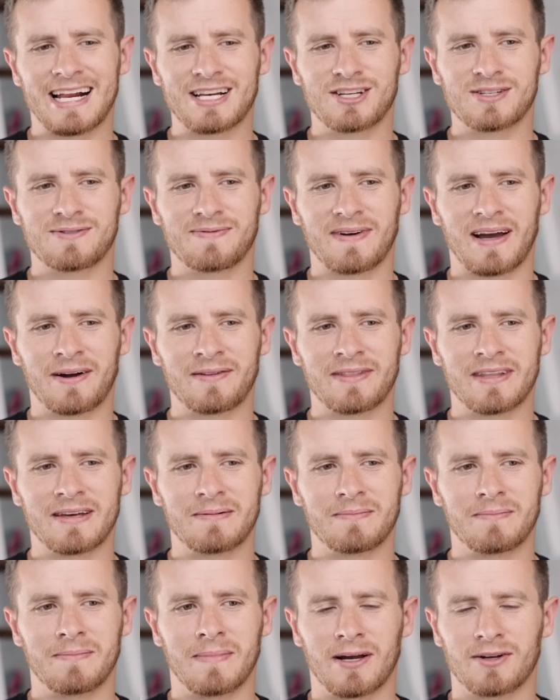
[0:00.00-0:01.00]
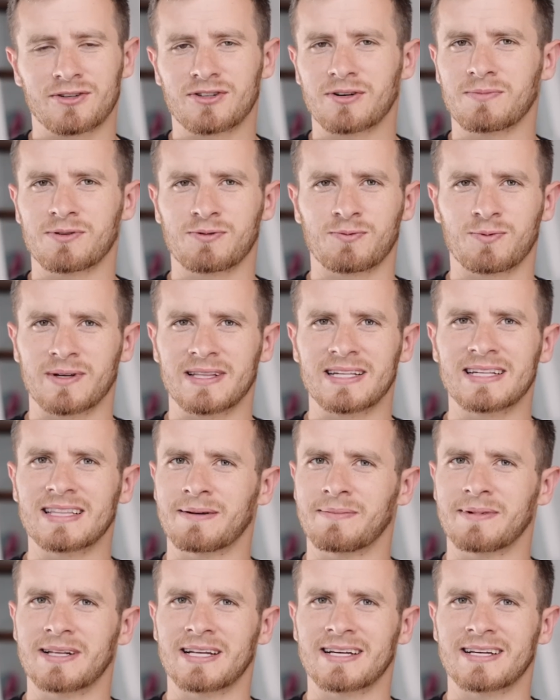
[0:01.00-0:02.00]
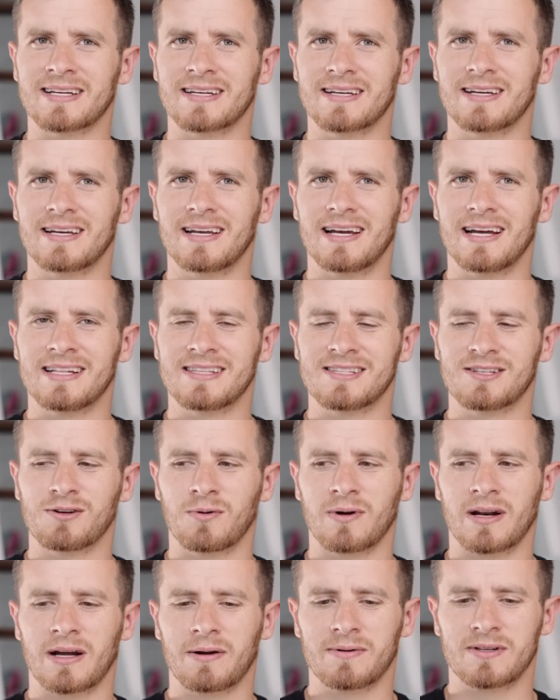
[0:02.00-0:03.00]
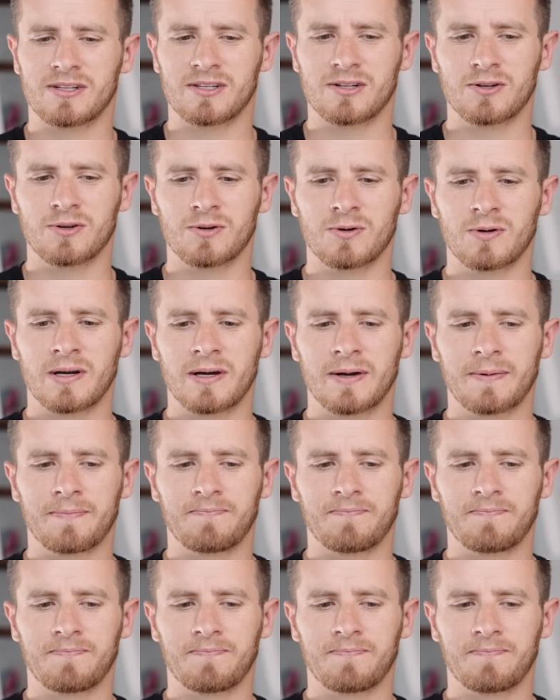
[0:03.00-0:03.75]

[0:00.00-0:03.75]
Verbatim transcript: I just found that MailChimp was really limiting. And so what I would do